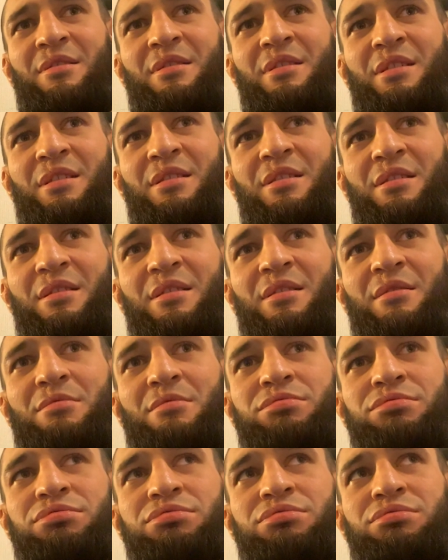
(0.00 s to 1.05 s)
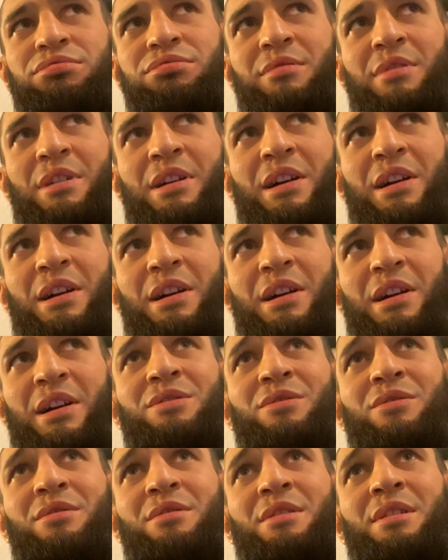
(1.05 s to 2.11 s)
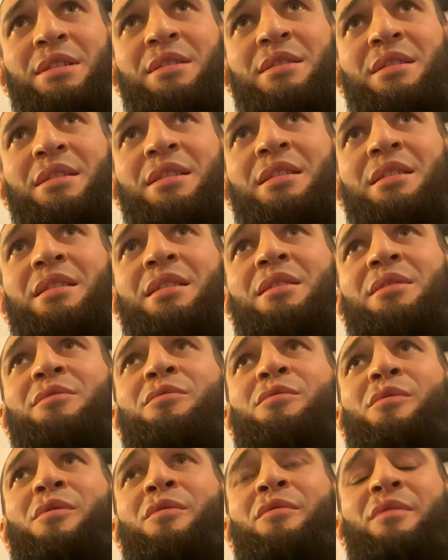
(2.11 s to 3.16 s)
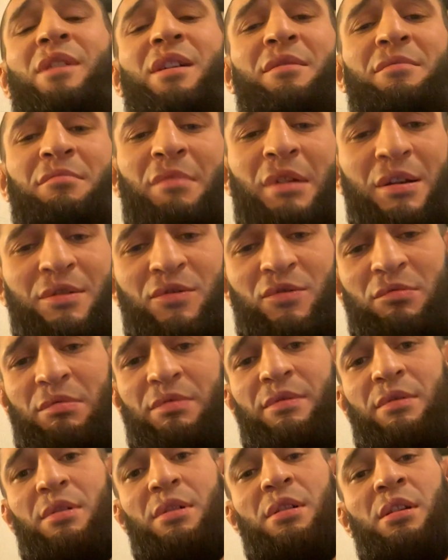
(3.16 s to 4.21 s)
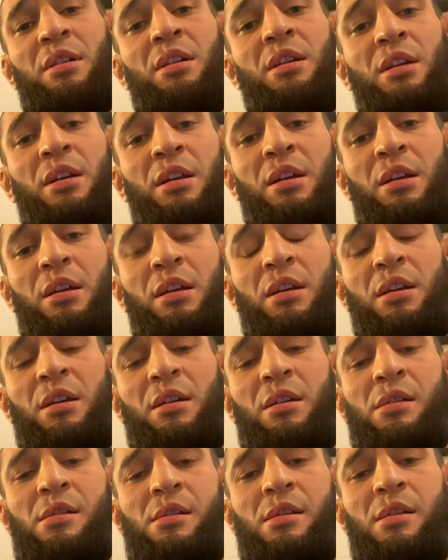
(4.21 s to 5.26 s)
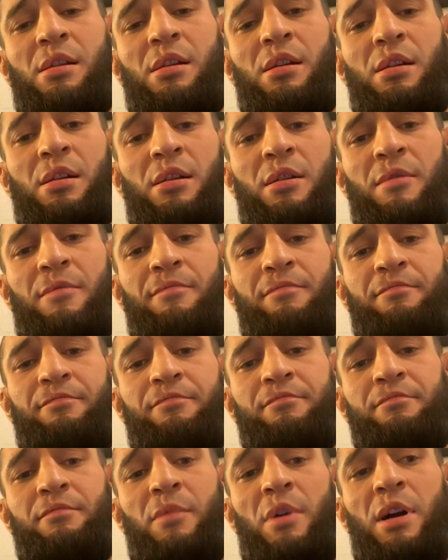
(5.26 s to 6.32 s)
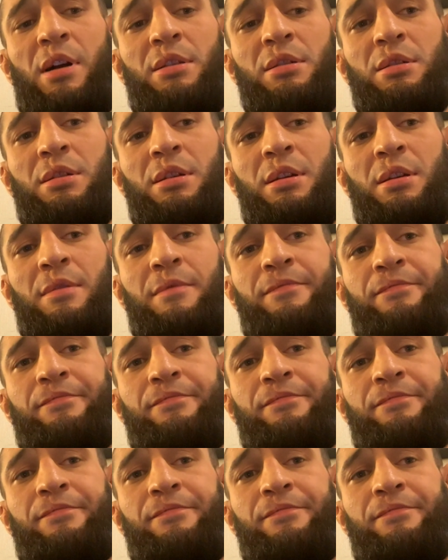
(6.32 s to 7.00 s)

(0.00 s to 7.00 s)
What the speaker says: Uh, I started train like 4 or 5 months before. Yeah, was the